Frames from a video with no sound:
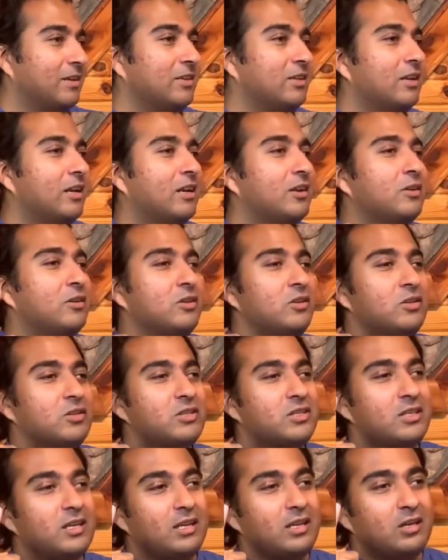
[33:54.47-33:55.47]
Right? You're not going
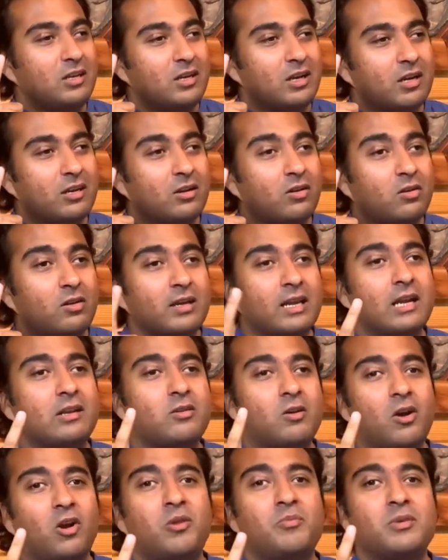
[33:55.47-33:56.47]
to say, you're not going to look
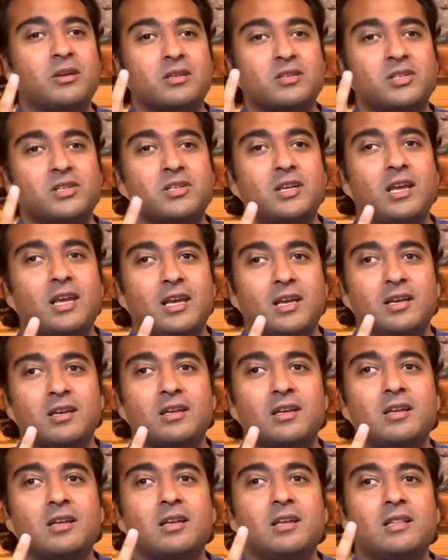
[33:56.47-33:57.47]
at karma as
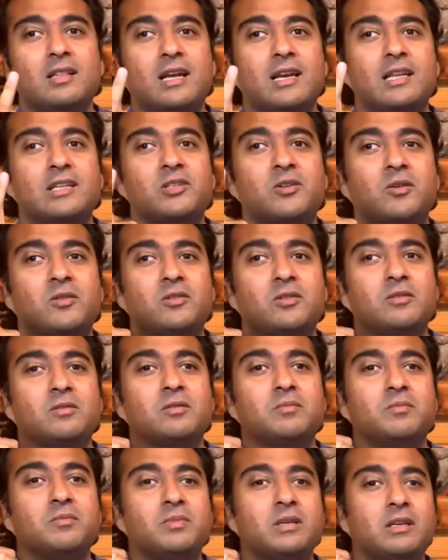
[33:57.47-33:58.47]
saying that it's going
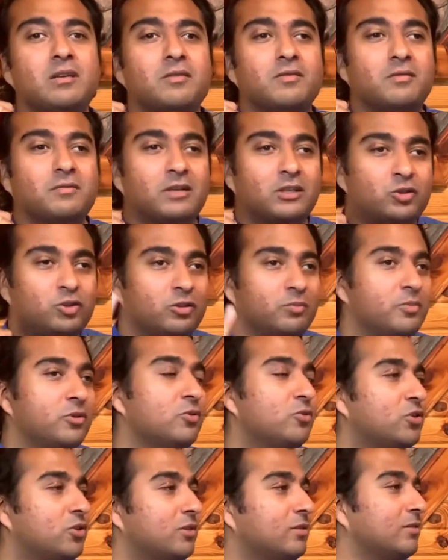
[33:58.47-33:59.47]
to be
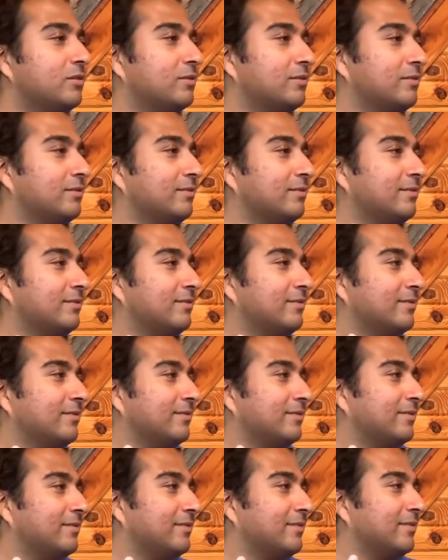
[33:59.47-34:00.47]
retribution
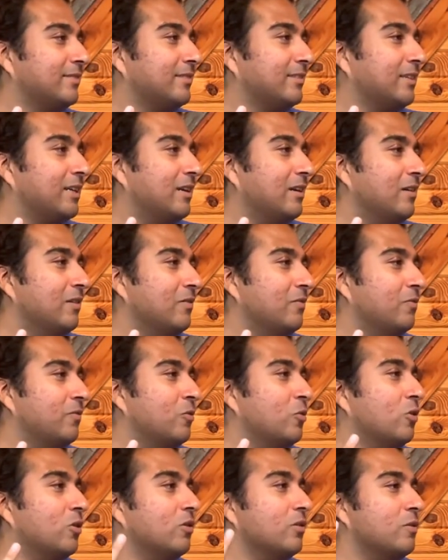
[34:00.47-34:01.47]

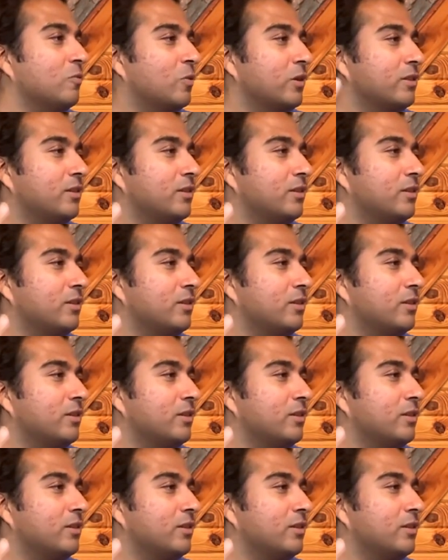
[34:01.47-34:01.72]
for